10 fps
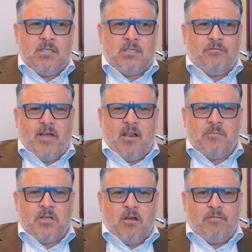
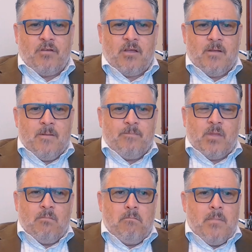developed over
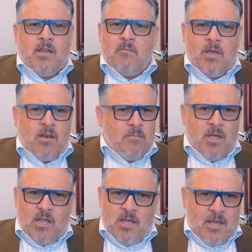many, many,
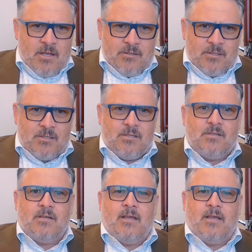many years,